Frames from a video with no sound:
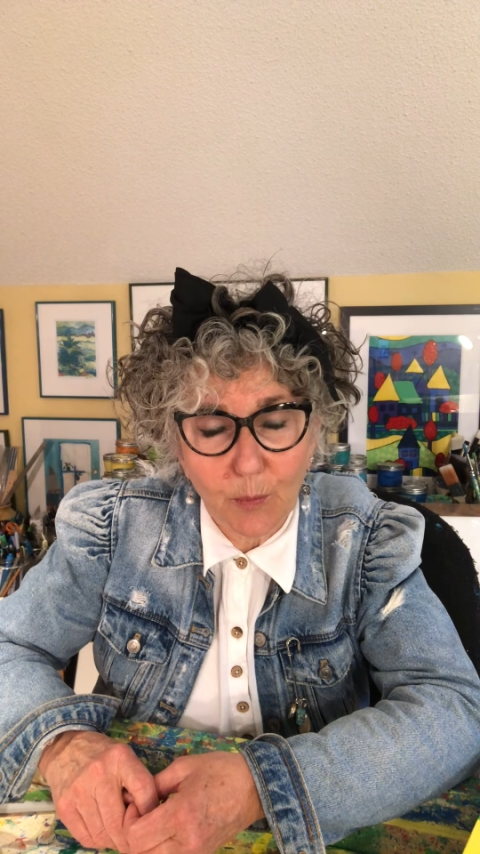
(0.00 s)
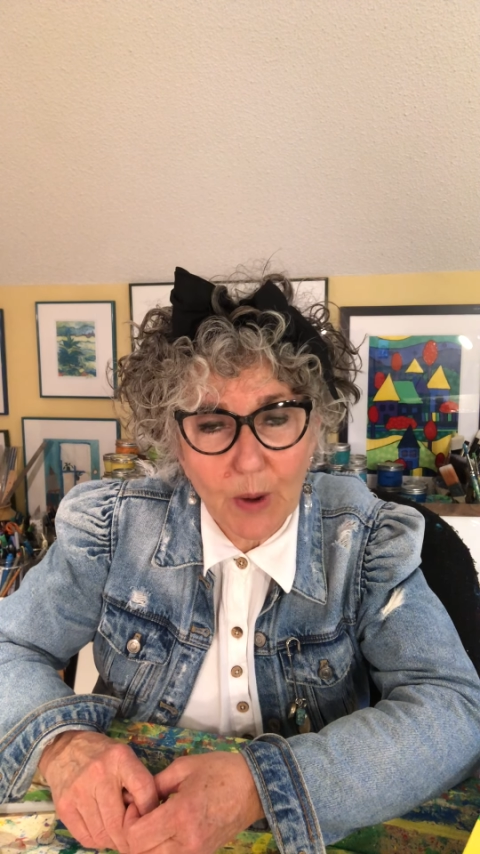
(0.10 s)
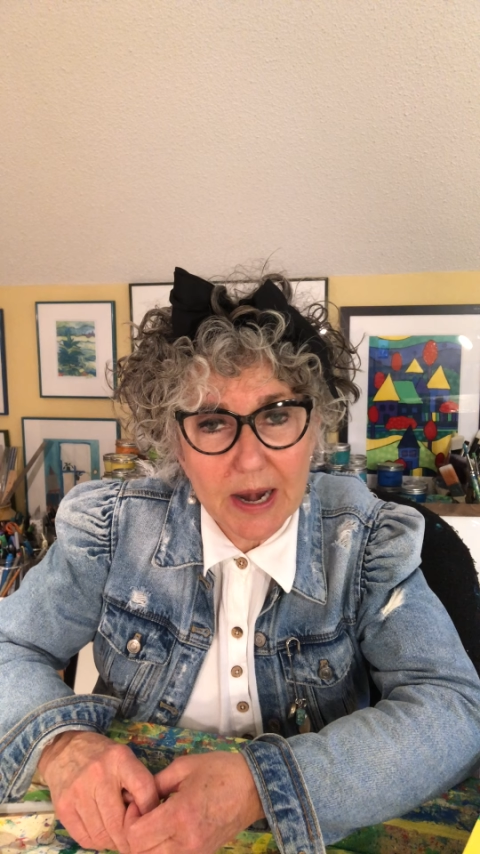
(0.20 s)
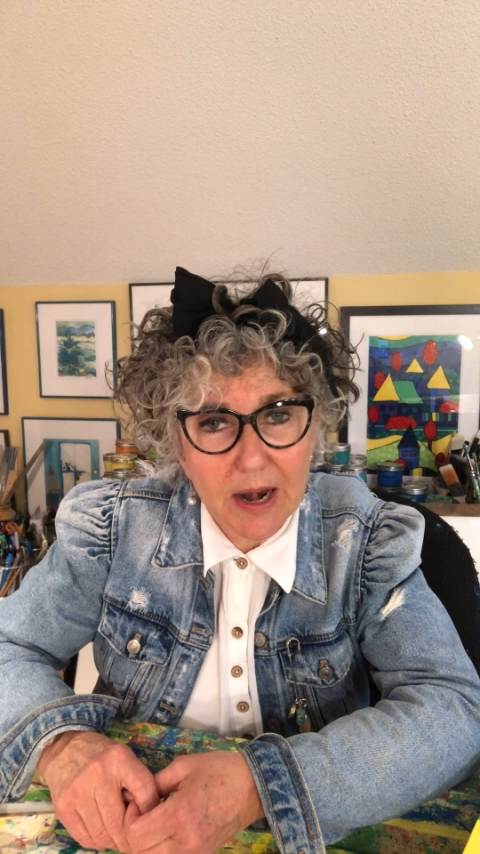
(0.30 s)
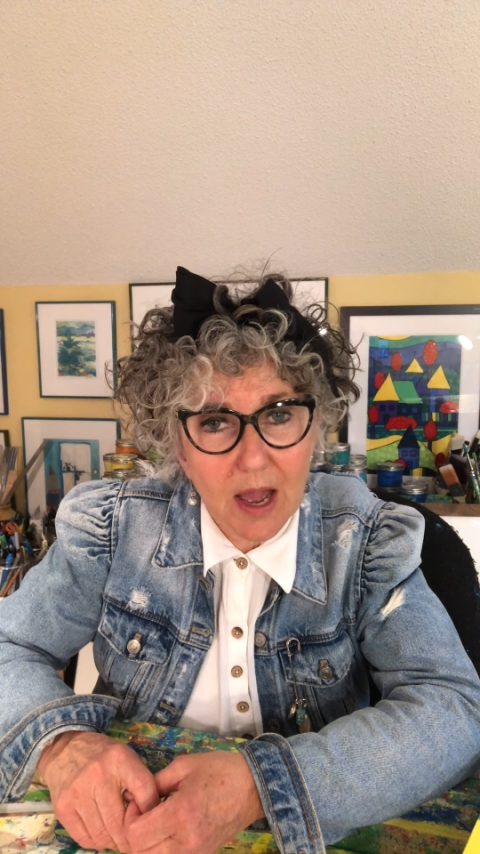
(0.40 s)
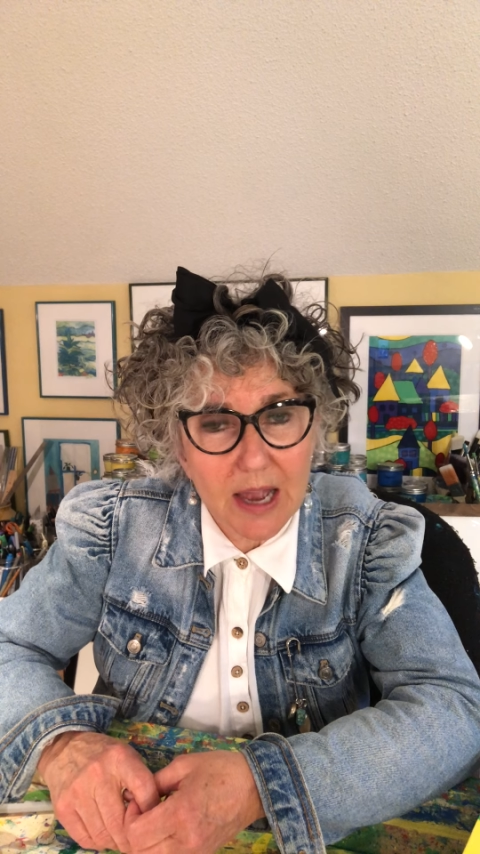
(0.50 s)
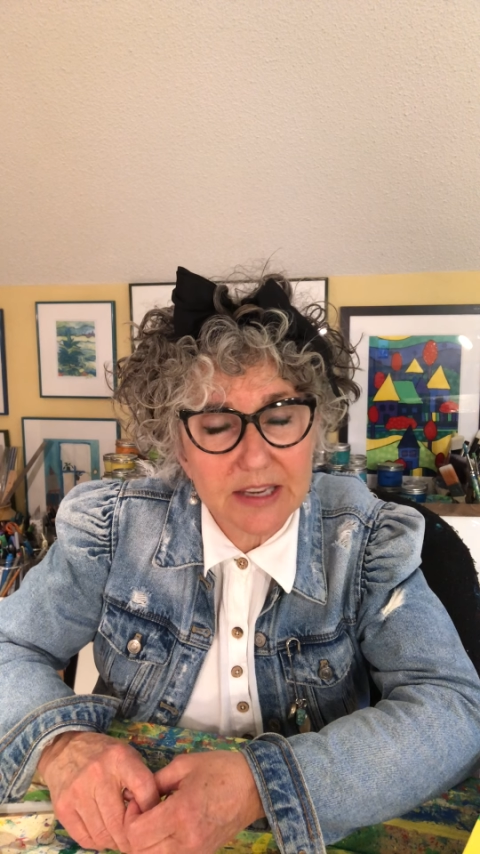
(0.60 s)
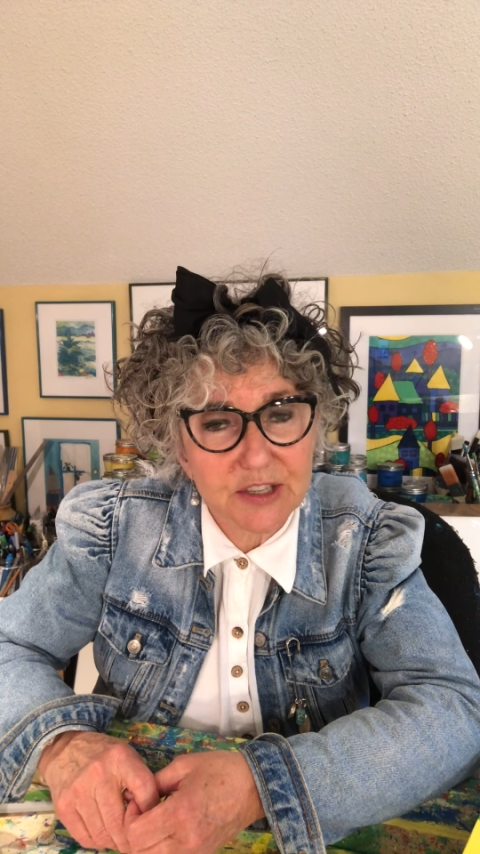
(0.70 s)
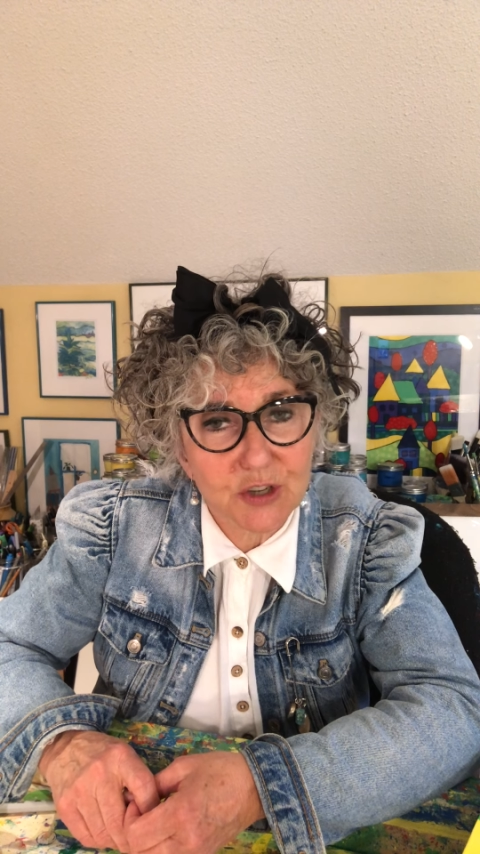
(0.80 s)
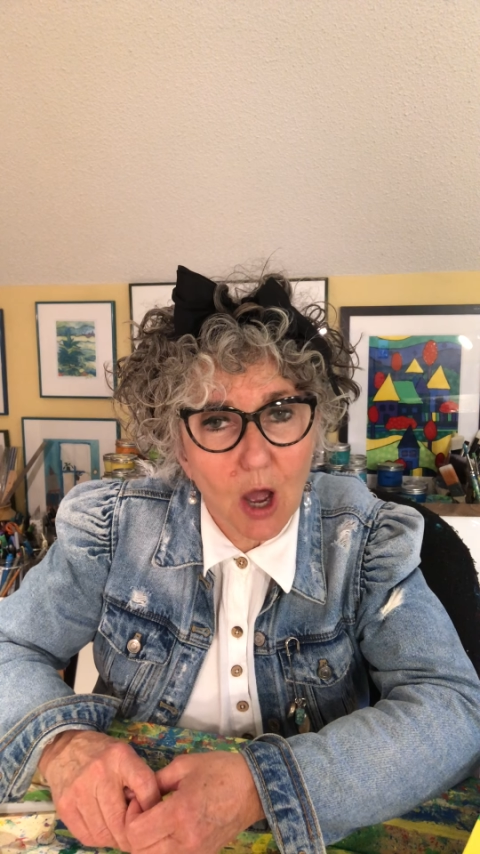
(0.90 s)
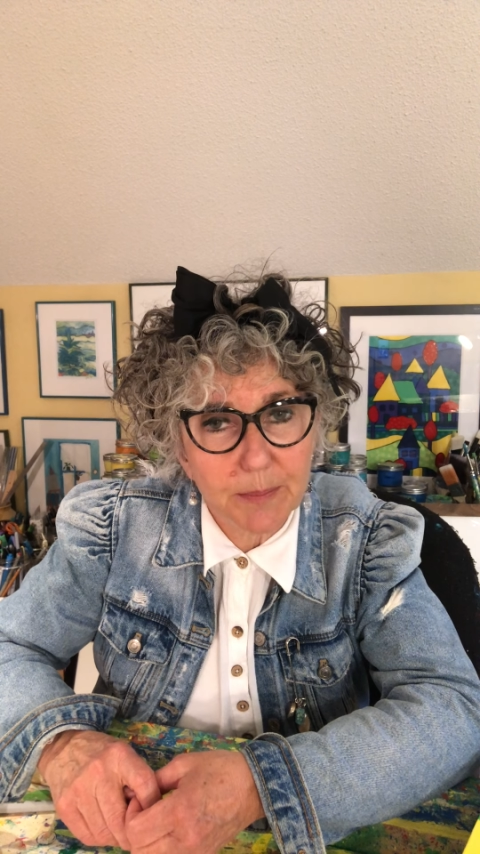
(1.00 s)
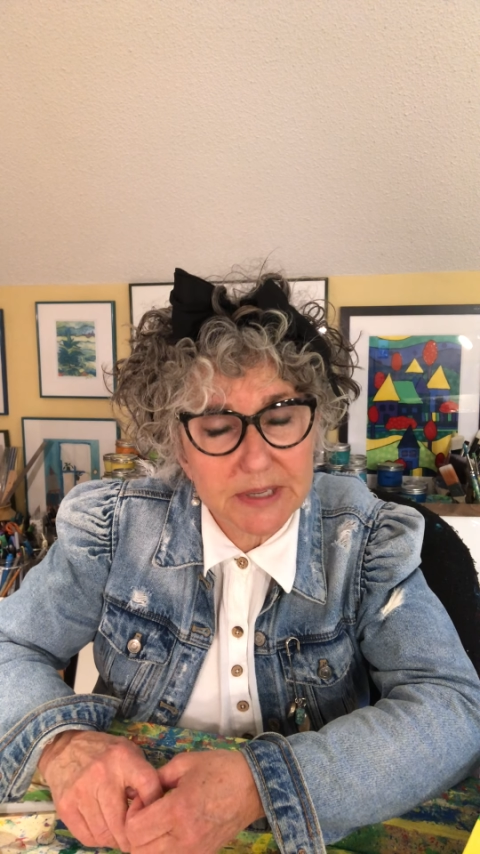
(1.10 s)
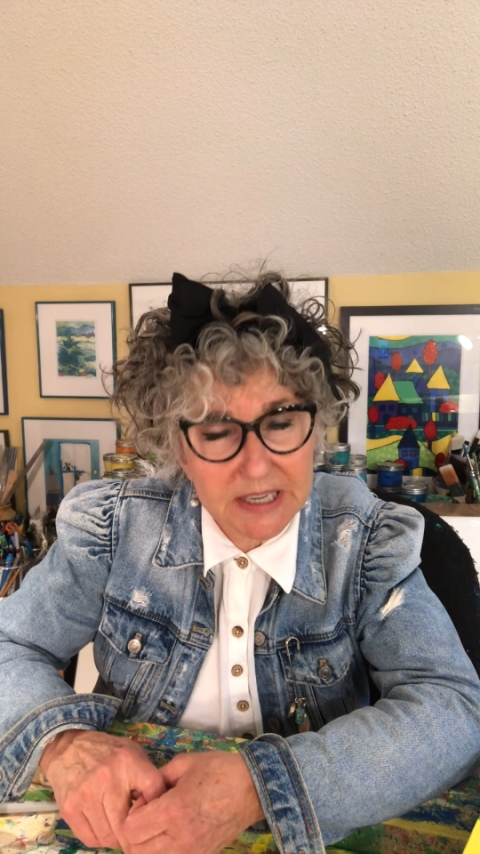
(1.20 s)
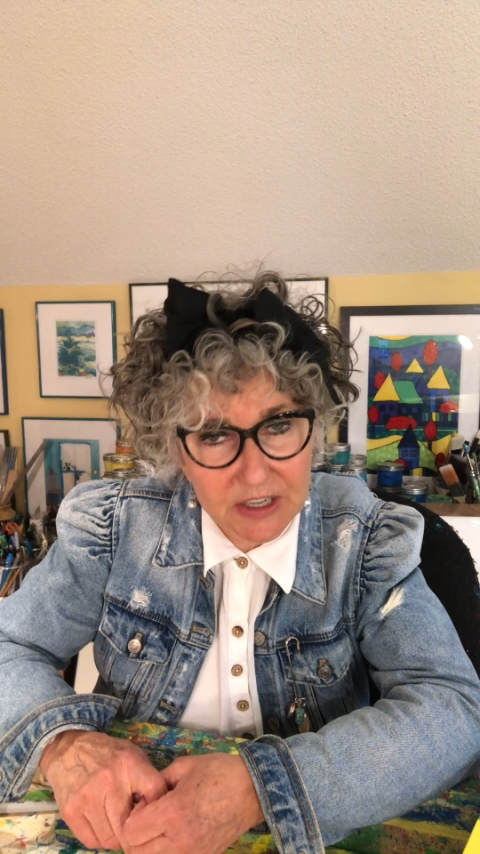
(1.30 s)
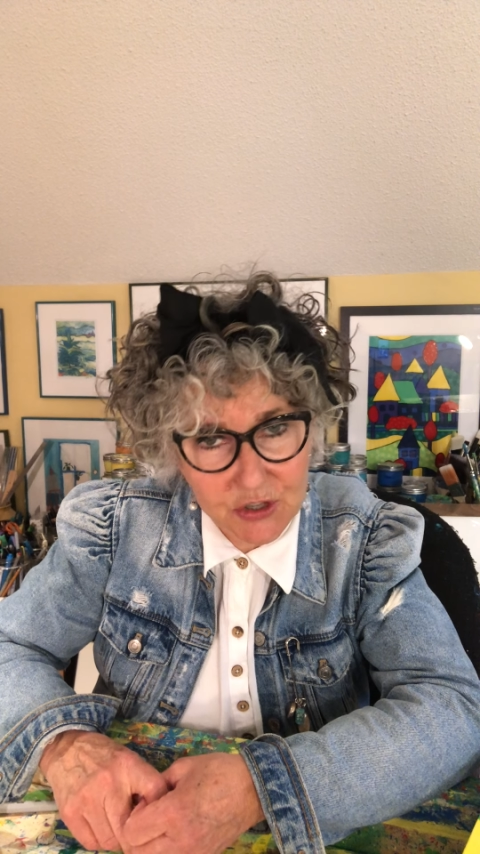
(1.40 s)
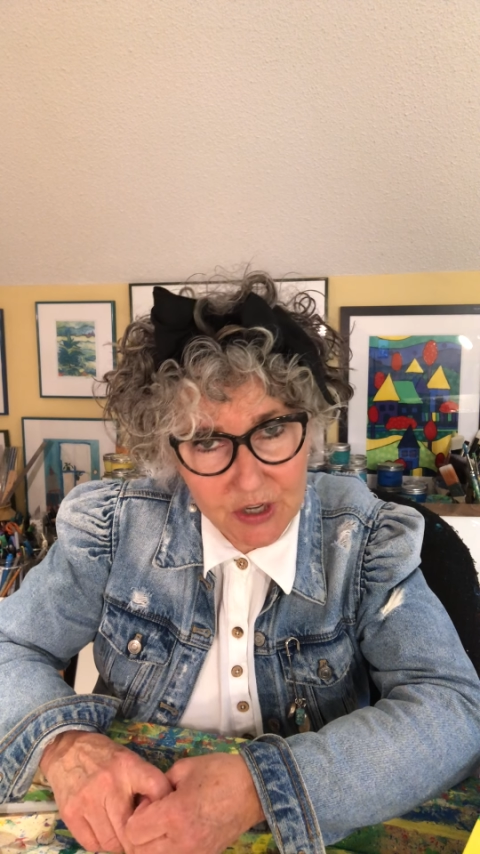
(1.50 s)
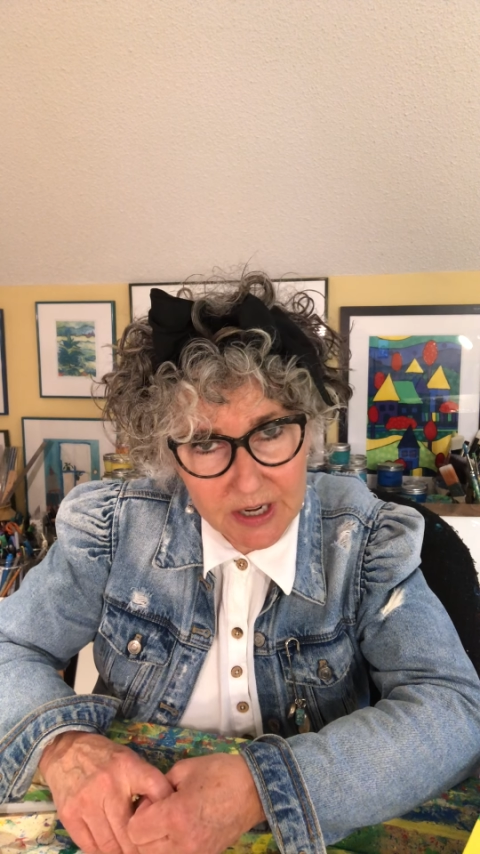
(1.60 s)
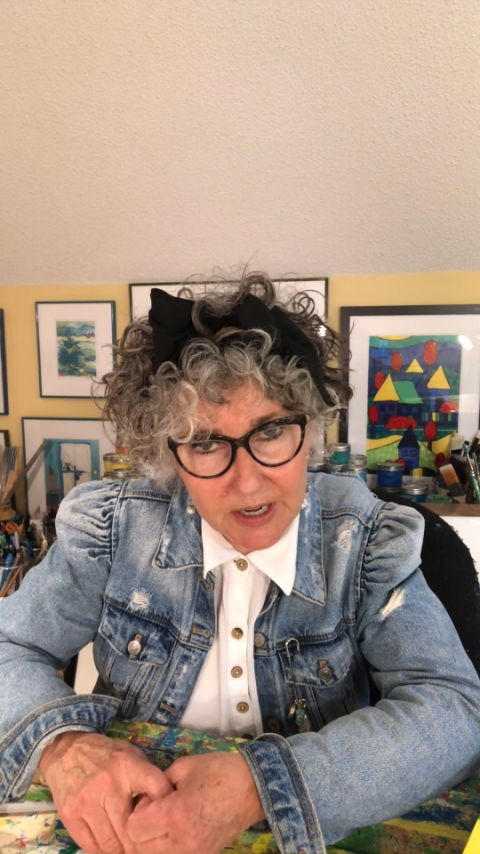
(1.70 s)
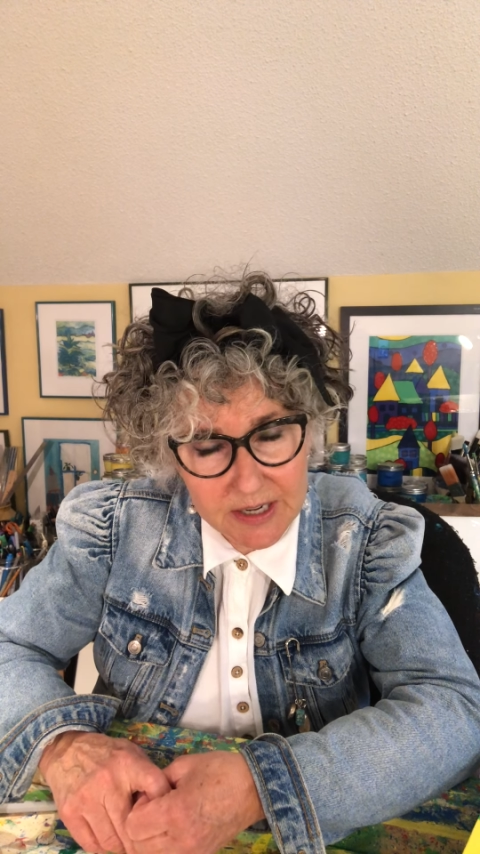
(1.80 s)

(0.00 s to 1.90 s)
when I stopped teaching